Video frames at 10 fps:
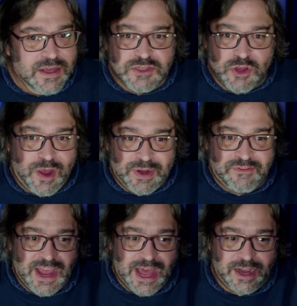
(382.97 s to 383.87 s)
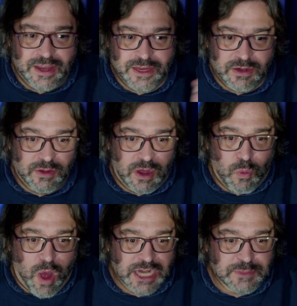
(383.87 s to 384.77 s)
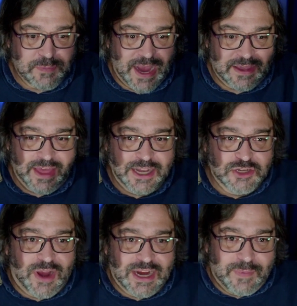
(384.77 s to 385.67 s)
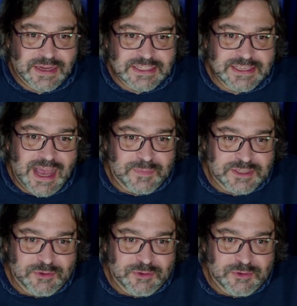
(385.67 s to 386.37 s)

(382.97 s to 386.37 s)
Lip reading: So I mean, if I had a watch back then tracking my steps,